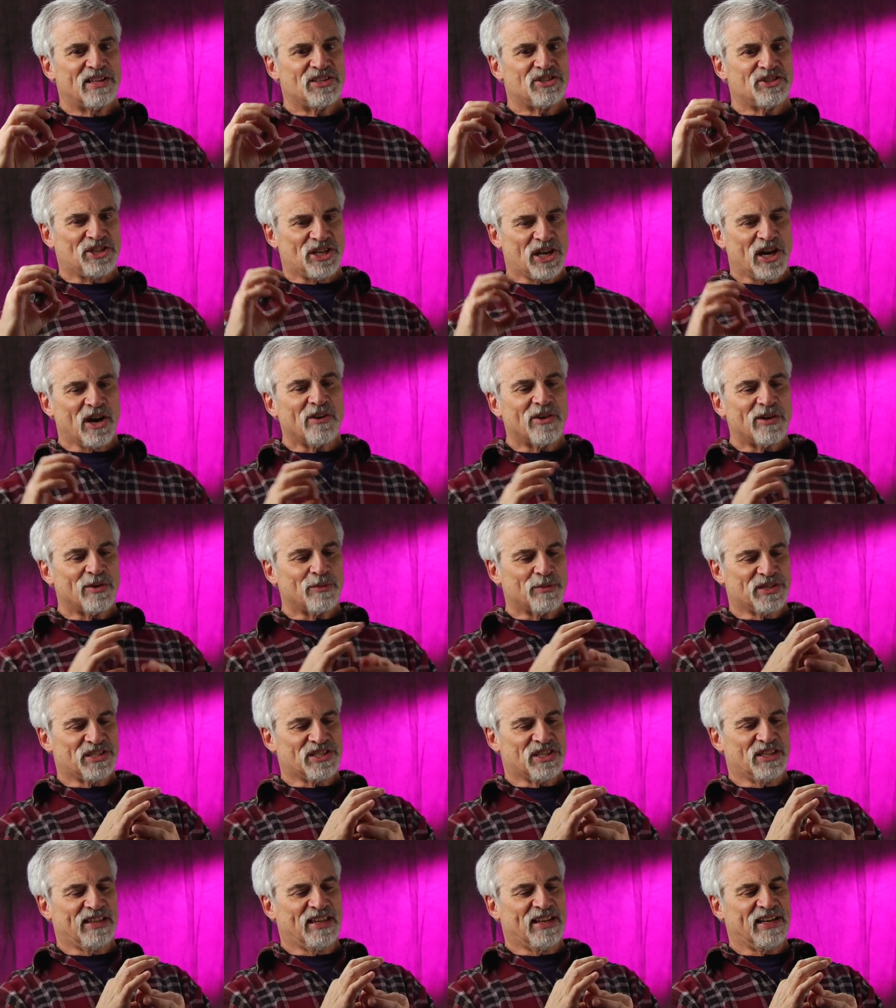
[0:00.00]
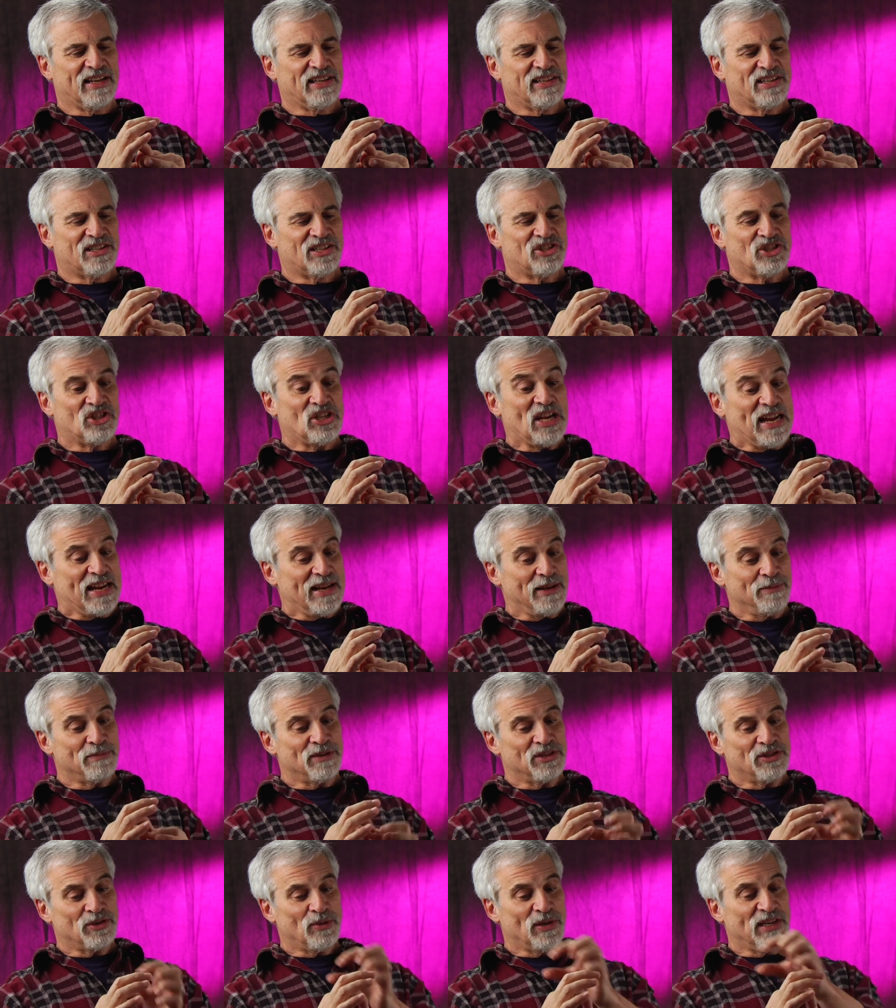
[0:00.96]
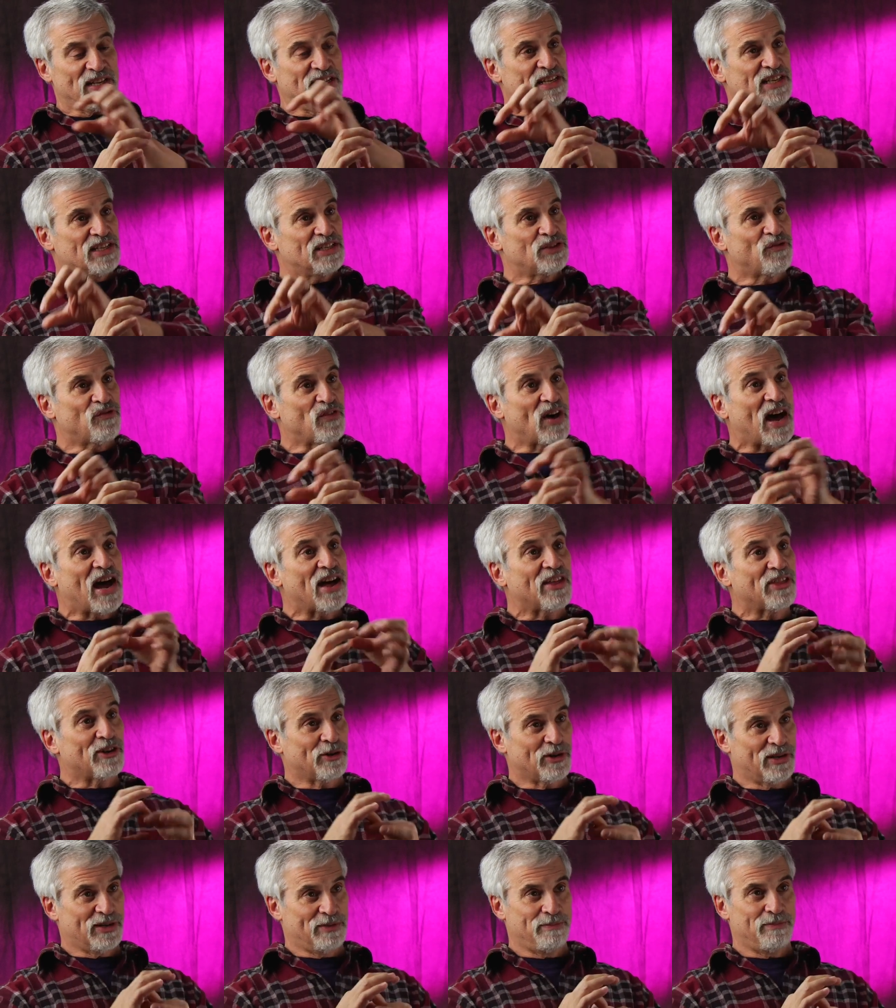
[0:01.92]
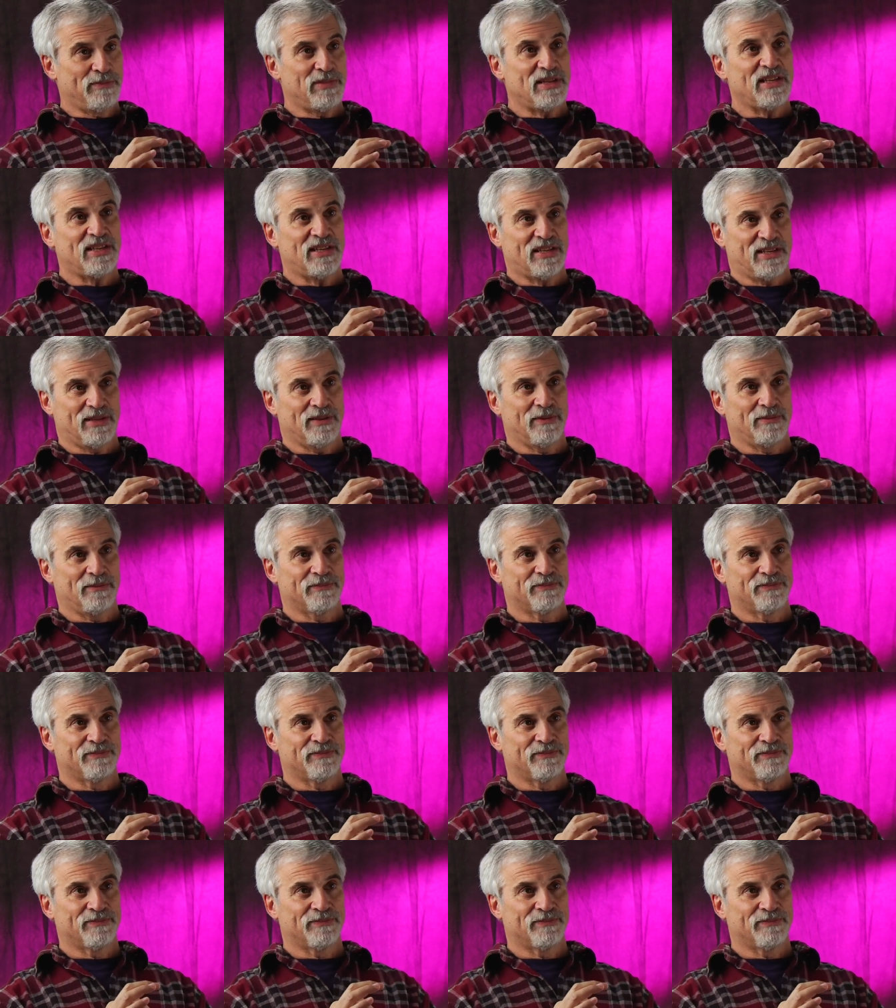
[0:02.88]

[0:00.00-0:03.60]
Jerry was the link in the chain between his father and me.